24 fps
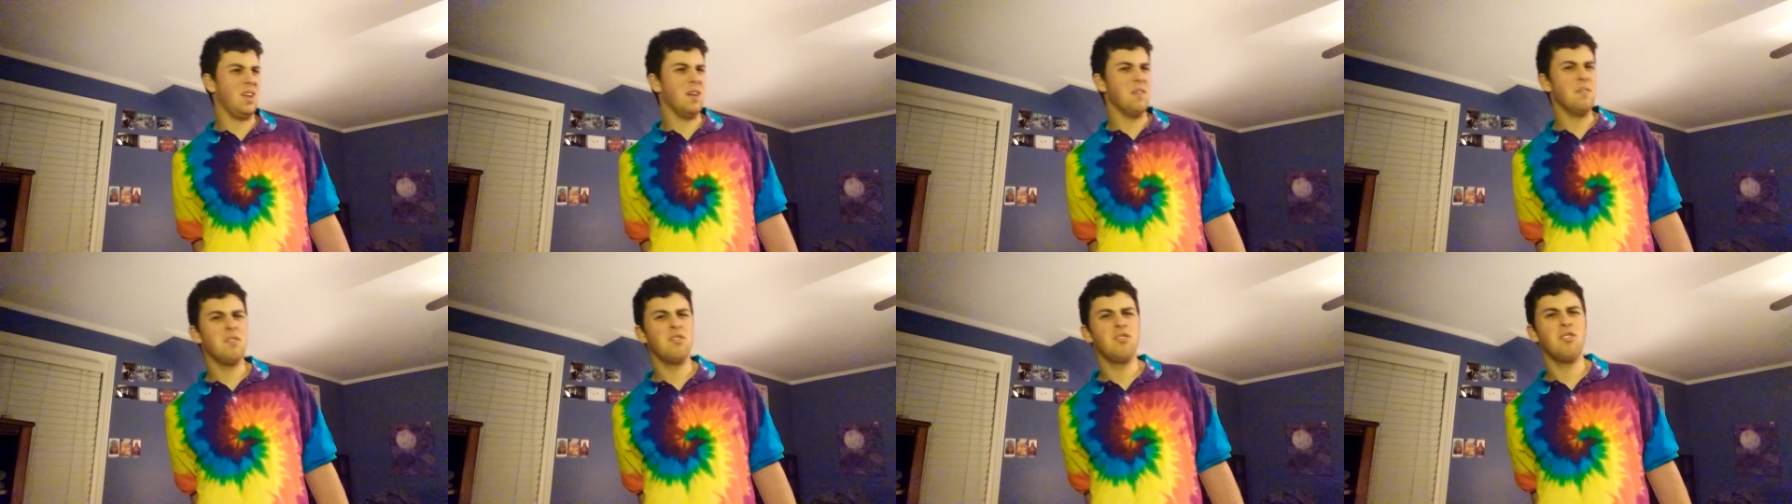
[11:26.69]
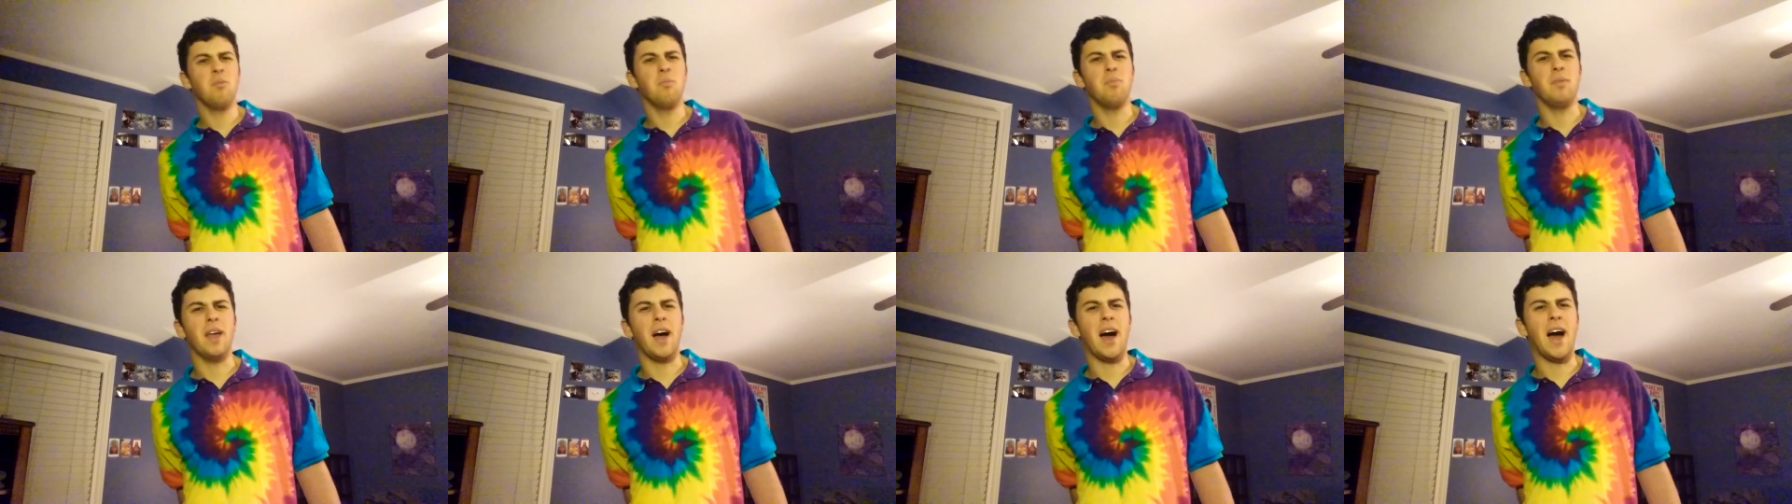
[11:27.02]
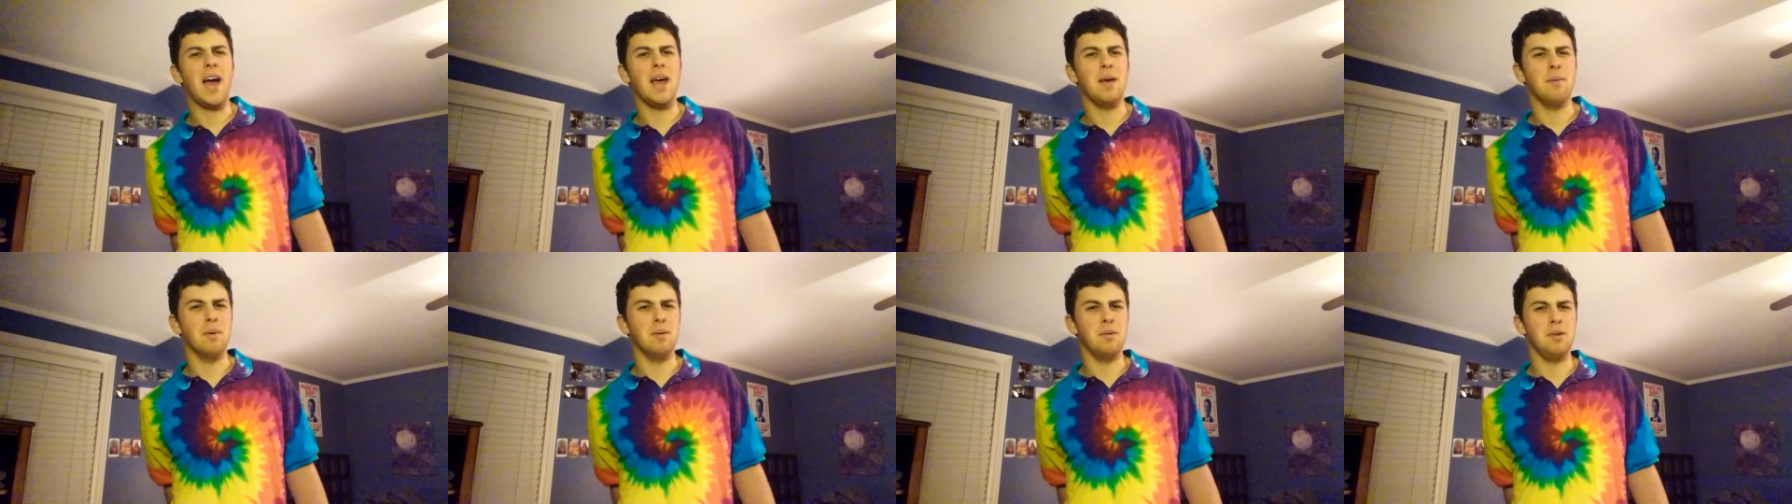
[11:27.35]
give it some
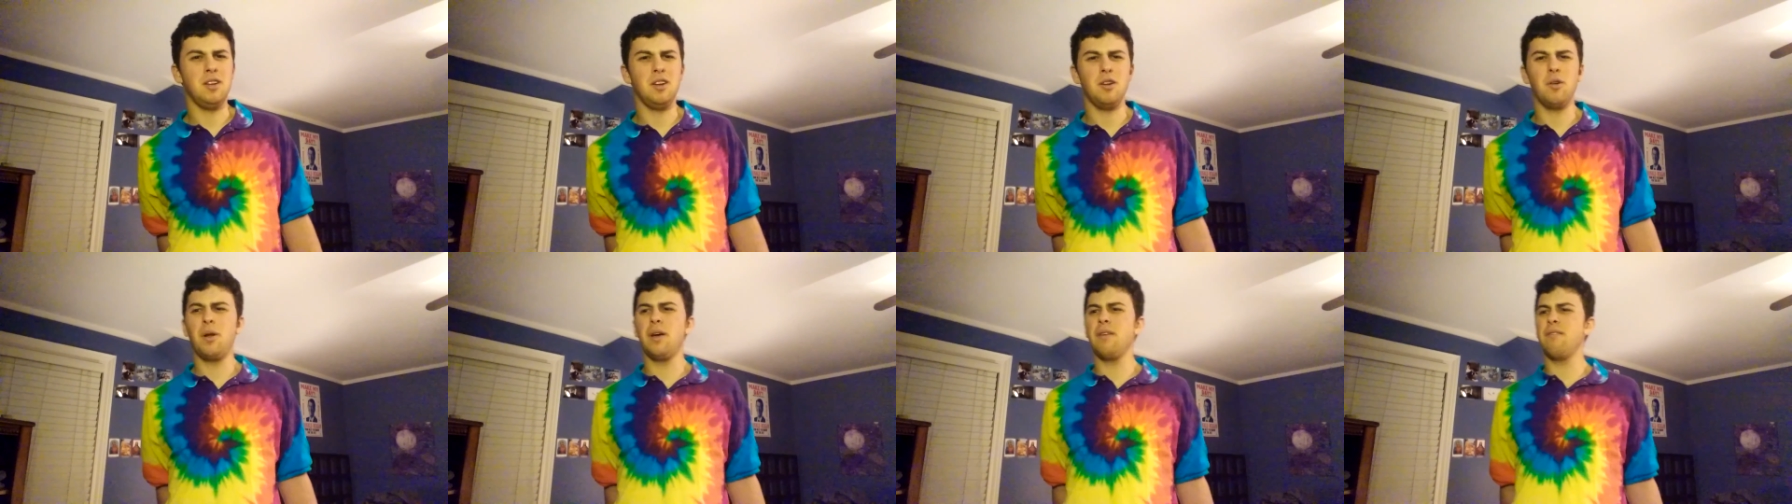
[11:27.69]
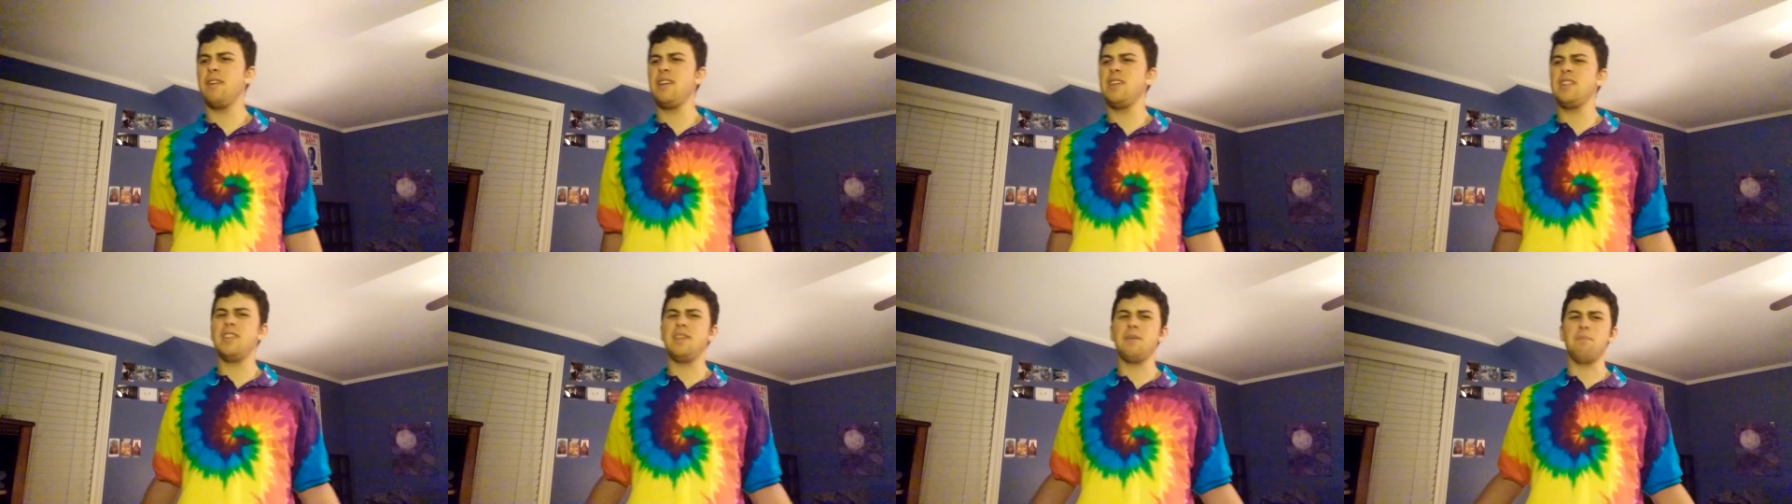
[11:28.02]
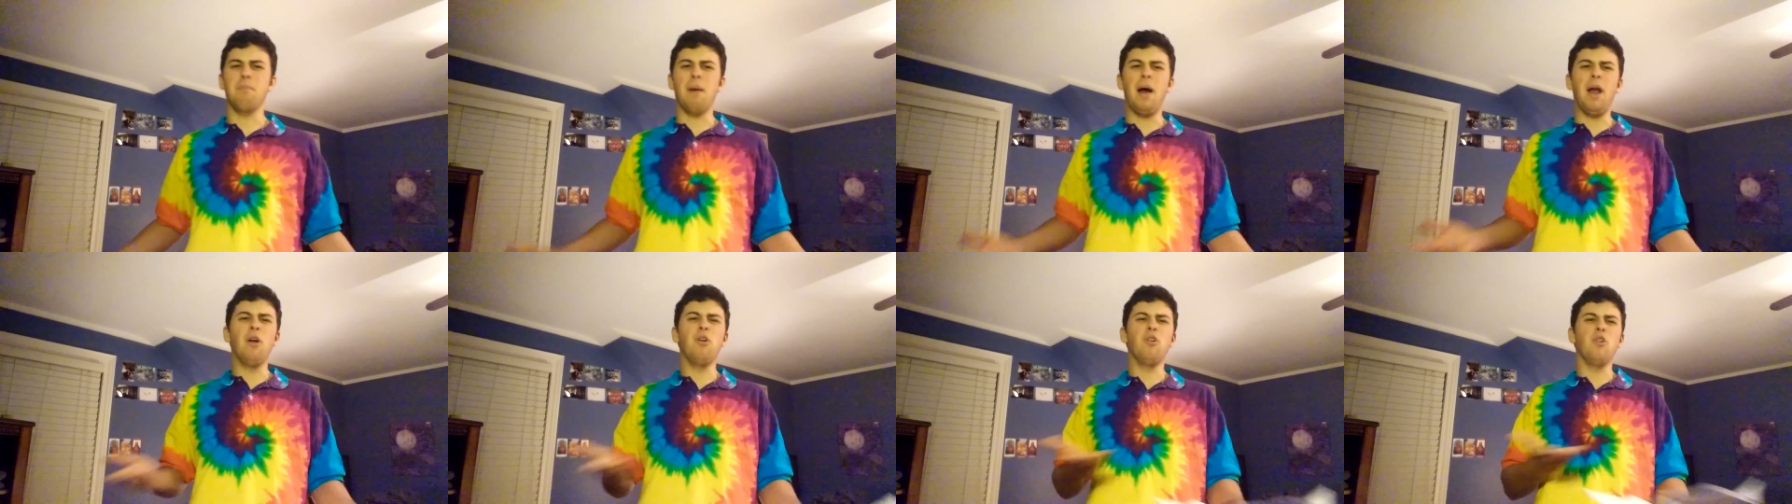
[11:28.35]
time. I mean, you don't have anything
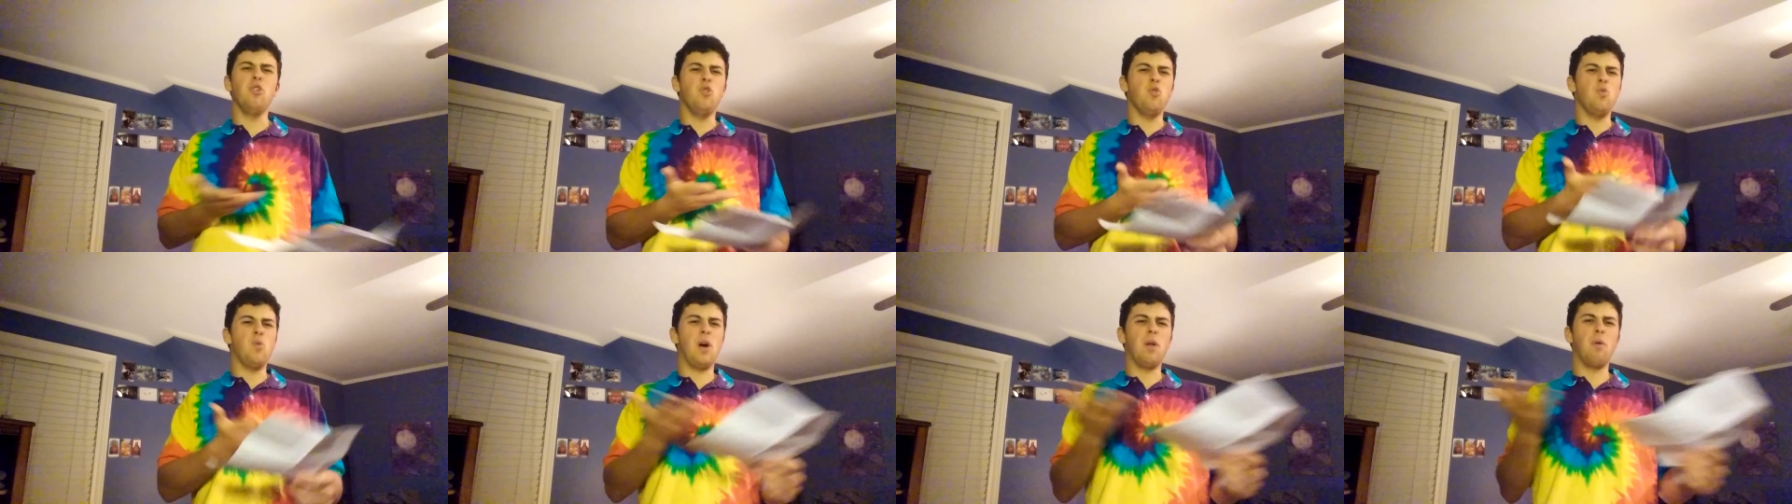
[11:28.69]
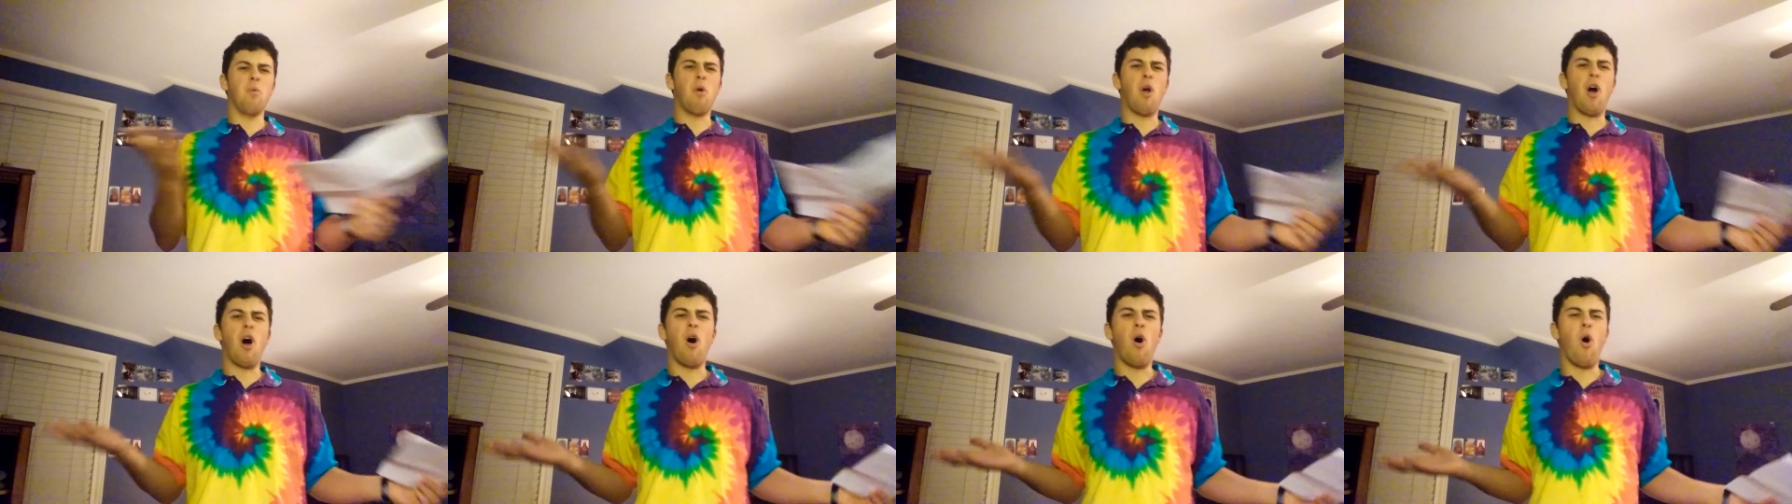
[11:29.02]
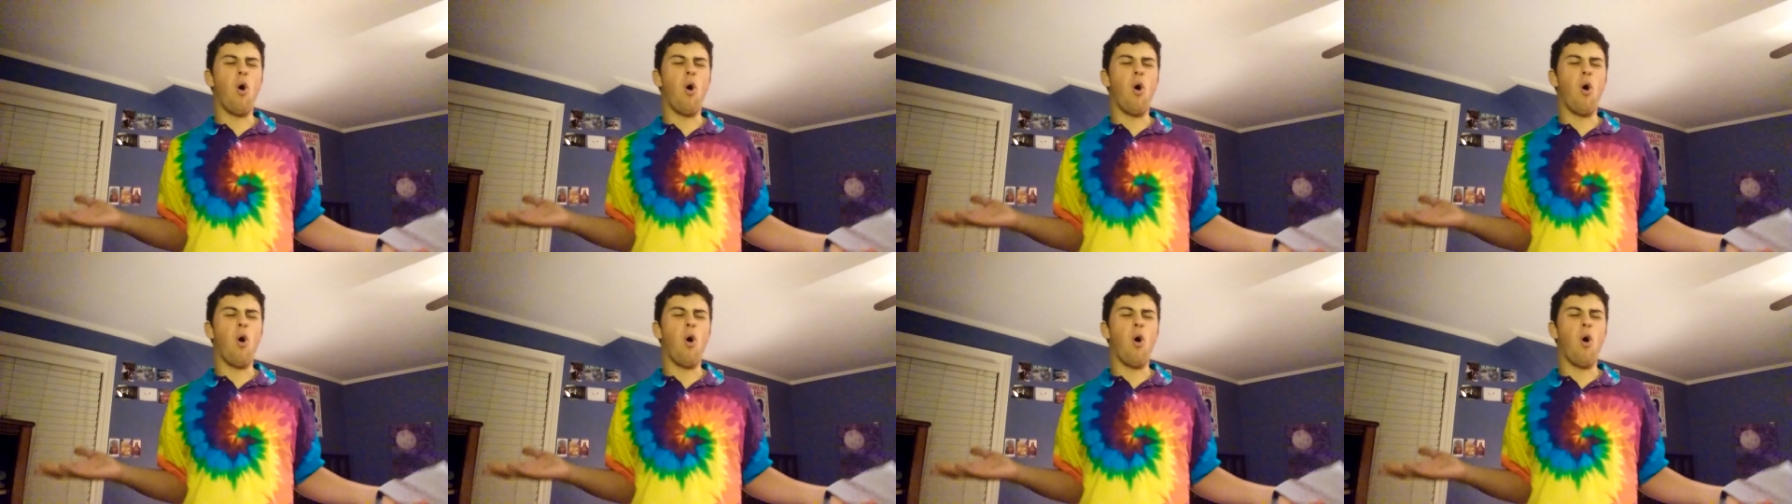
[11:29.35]
better to do on Raw.